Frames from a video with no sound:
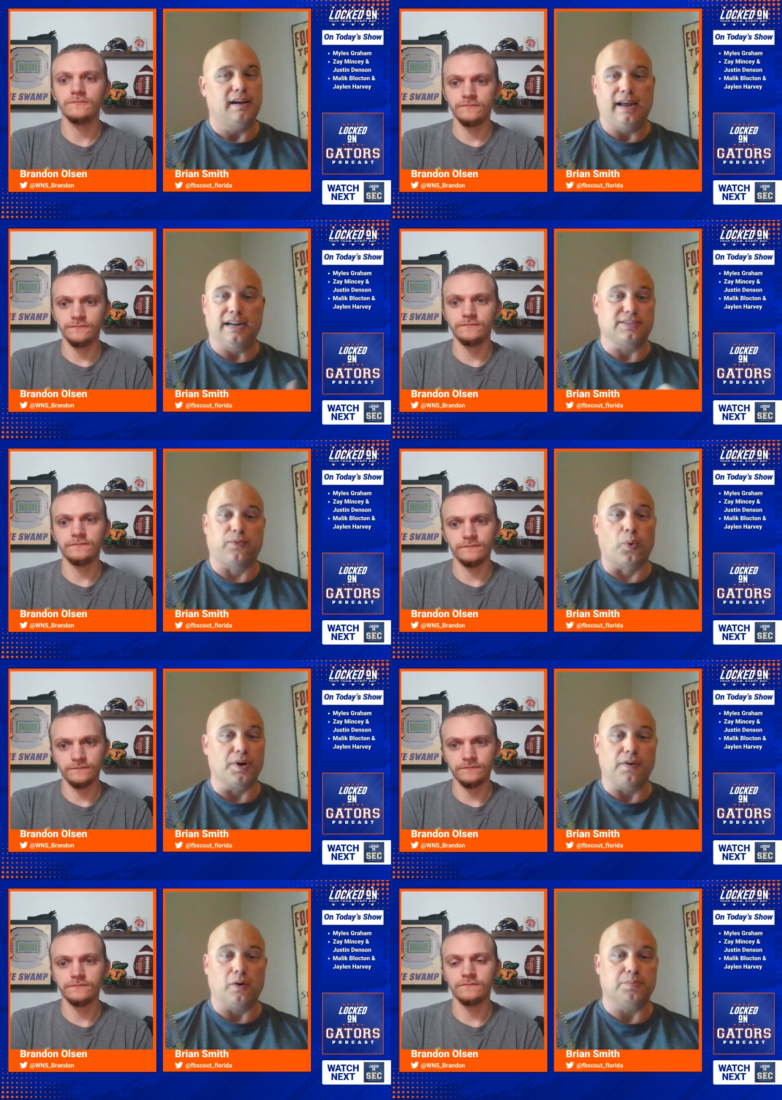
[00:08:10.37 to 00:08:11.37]
Speaker 1: and it's a
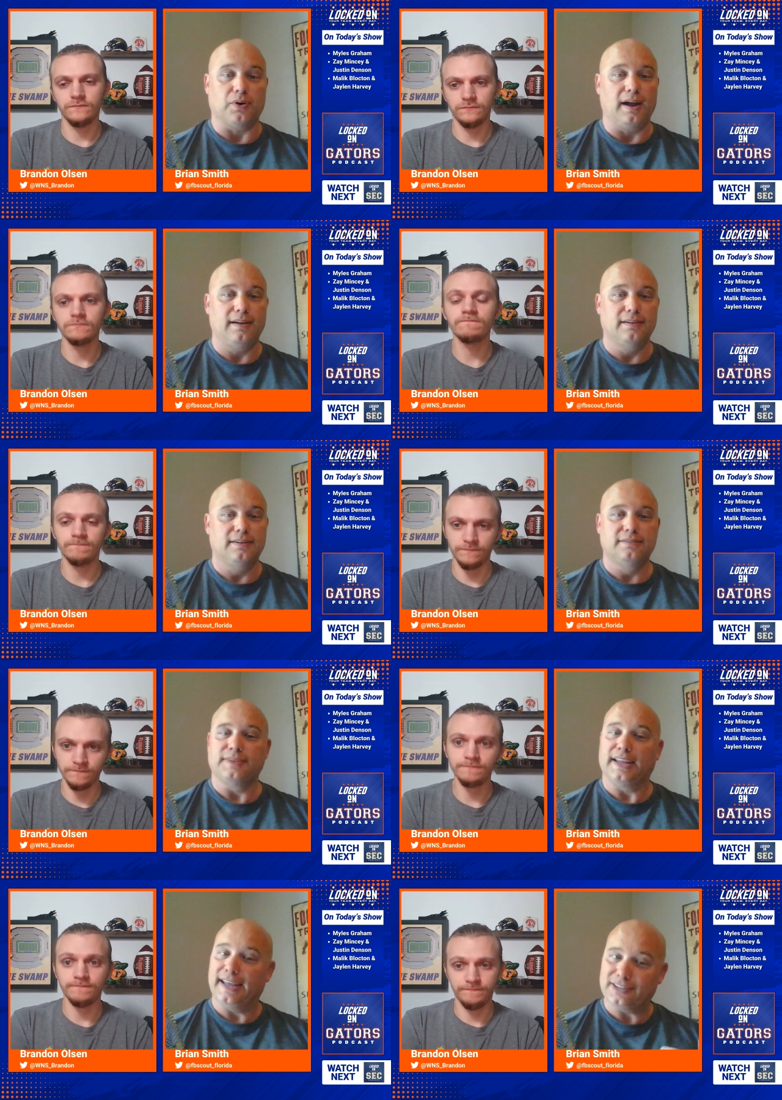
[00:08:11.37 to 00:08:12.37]
40-yard play.
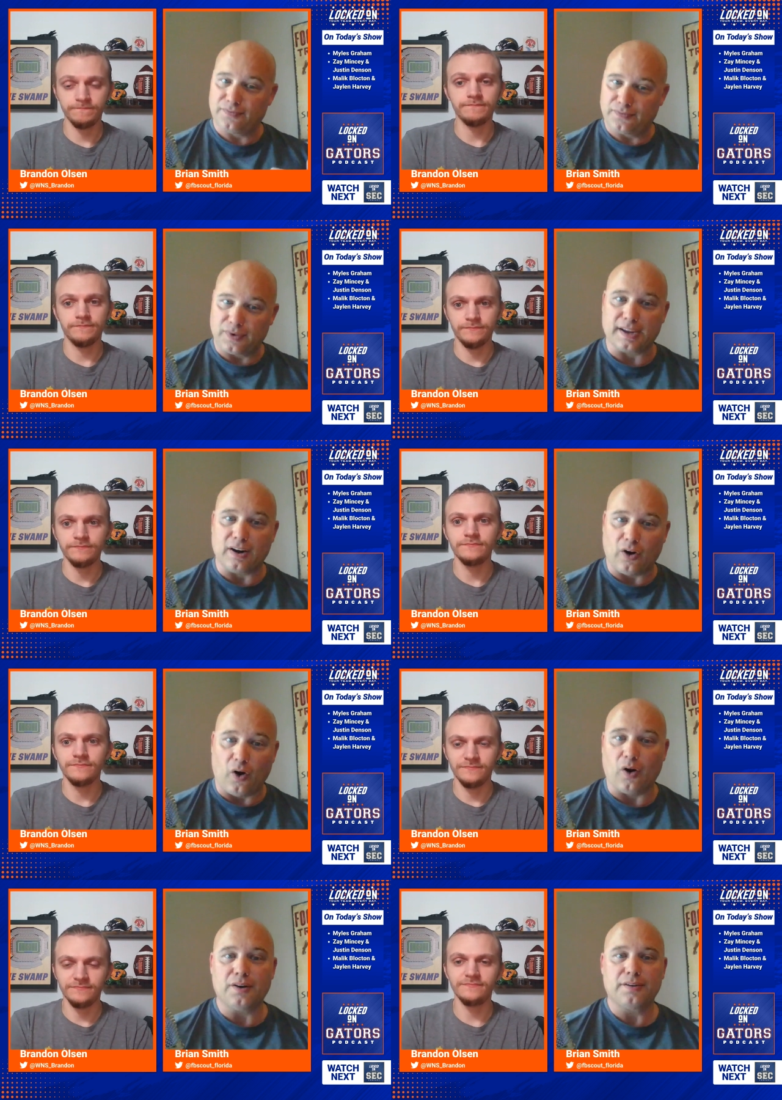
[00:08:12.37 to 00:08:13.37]
It's freaking
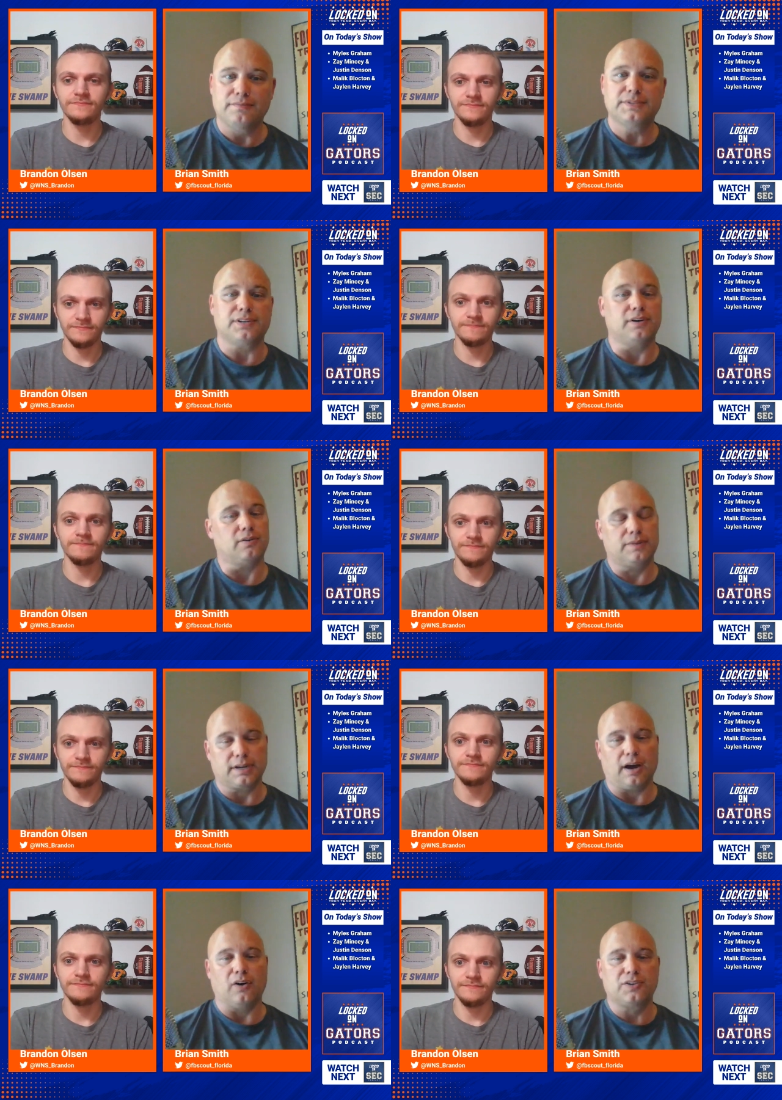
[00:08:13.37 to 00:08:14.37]
hard. So
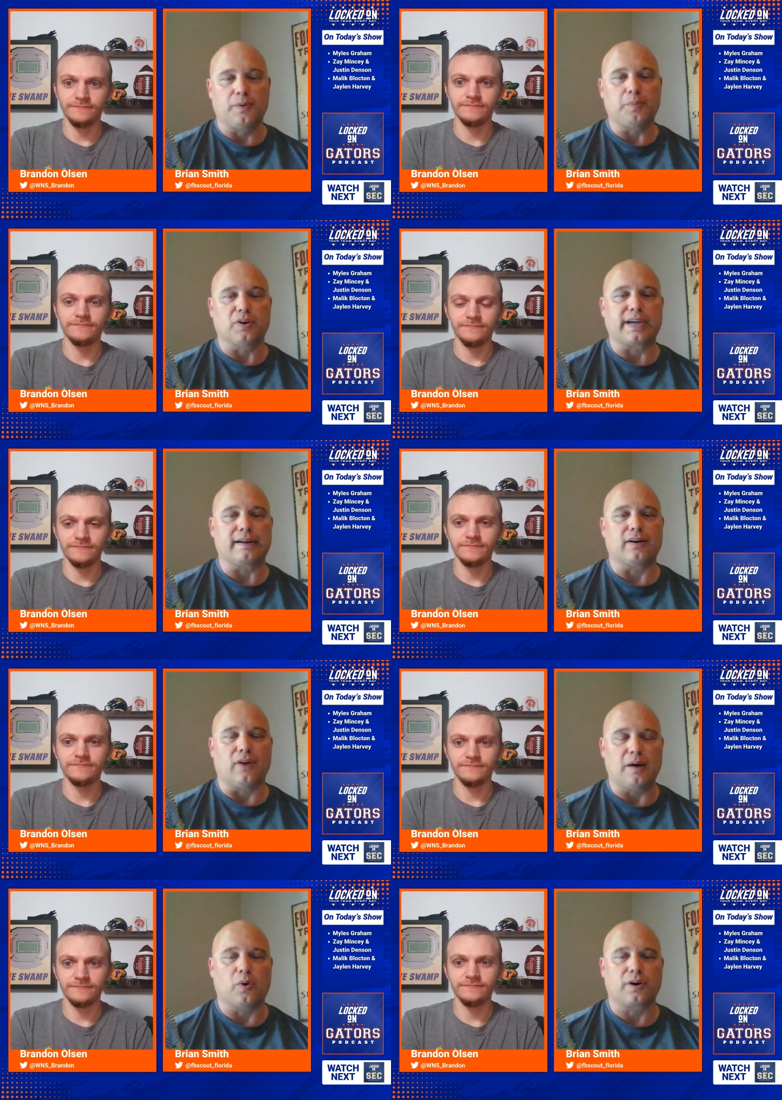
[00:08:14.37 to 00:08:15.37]
college football's gotten a
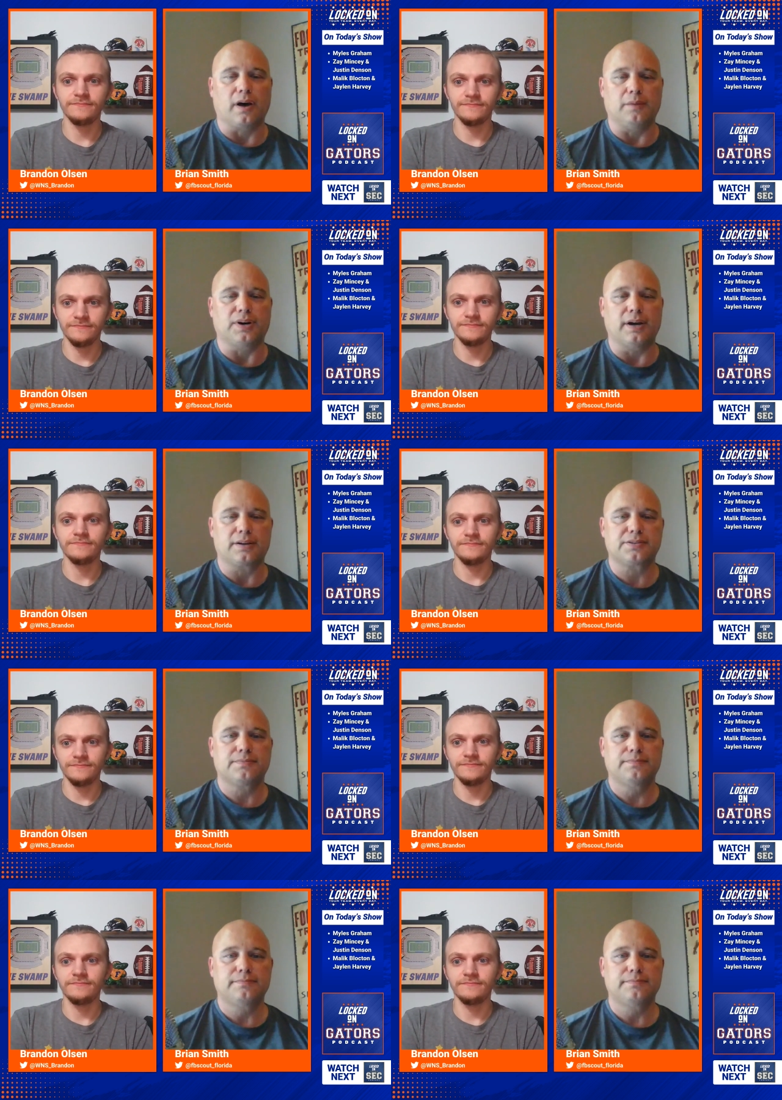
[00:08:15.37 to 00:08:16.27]
lot more complex.